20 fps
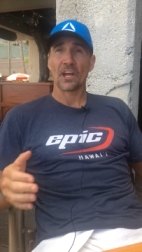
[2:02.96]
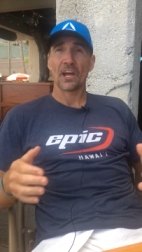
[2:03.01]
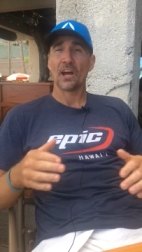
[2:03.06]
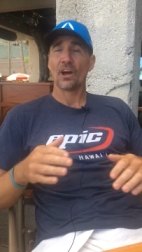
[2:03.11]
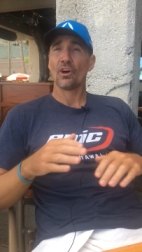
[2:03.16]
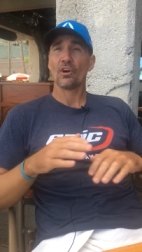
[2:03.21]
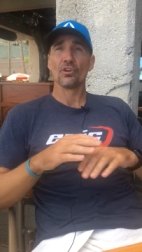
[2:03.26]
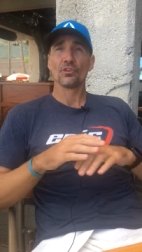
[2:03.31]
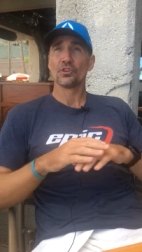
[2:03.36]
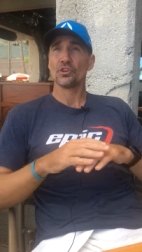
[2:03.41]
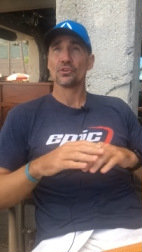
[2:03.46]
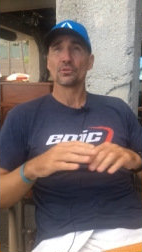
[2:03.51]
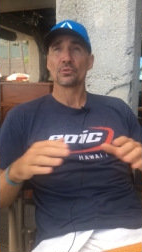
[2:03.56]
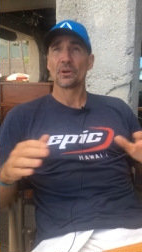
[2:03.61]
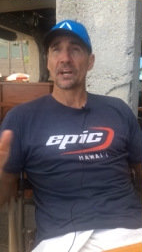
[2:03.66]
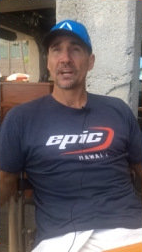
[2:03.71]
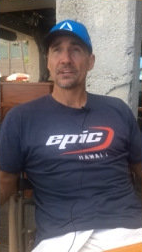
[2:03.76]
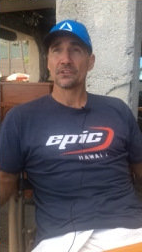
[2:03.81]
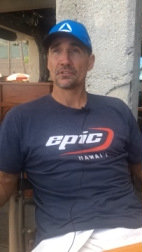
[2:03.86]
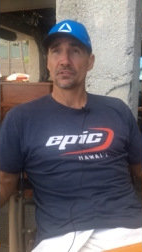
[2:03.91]
a whole new
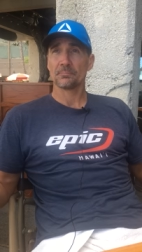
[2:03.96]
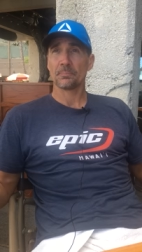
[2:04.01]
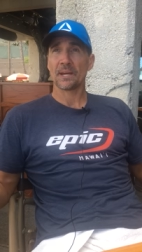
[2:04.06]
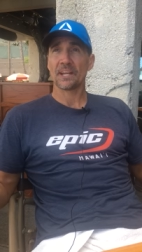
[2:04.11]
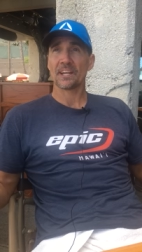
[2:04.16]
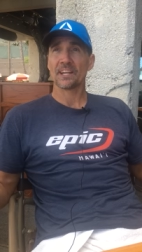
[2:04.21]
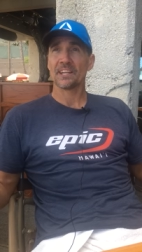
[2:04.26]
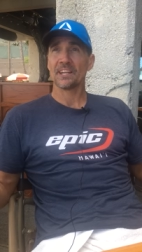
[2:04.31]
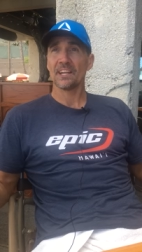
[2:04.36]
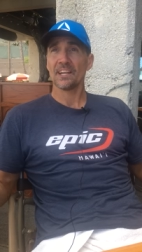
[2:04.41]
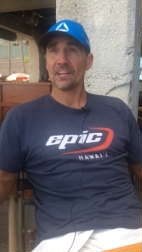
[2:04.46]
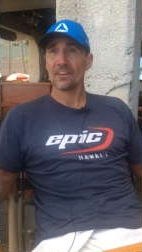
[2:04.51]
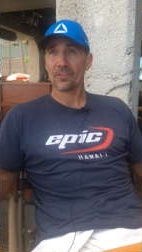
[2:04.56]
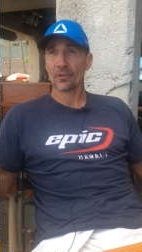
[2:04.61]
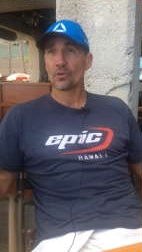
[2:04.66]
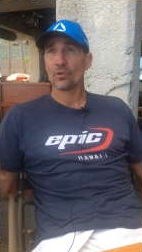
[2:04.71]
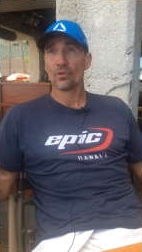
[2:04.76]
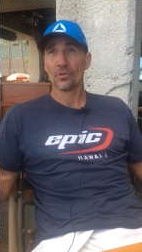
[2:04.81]
range of paddling gear that